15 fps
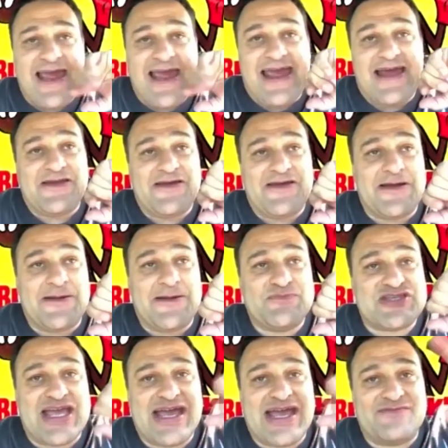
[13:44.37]
And
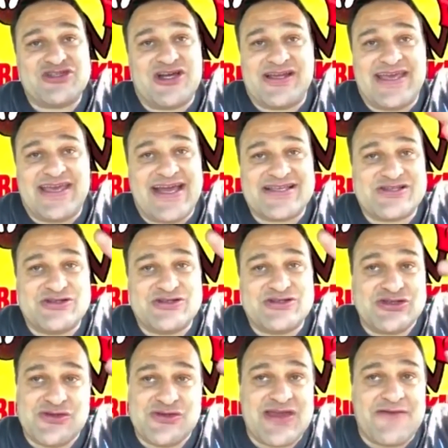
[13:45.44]
to have John Casser
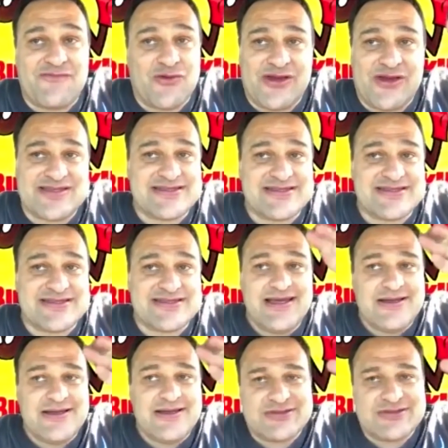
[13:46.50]
do that voice
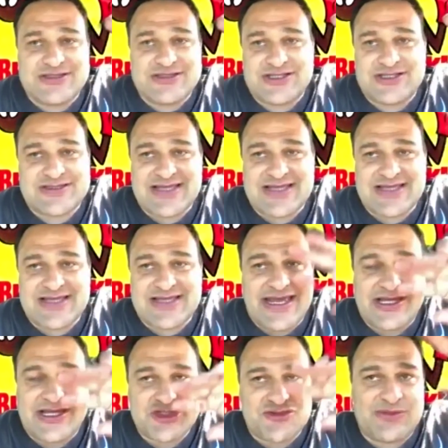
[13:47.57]
was just like a
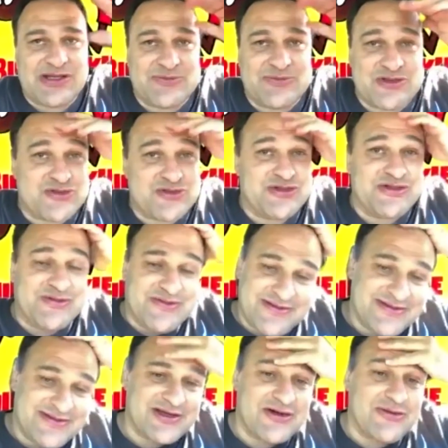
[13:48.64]
dream come true.
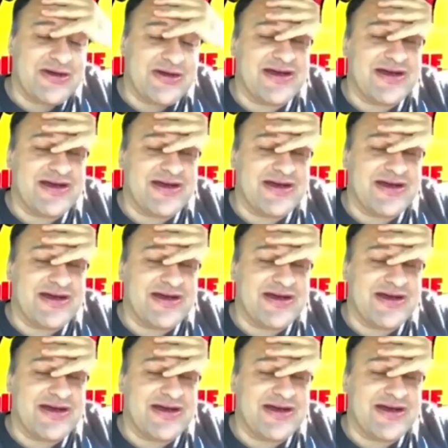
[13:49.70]
So yeah,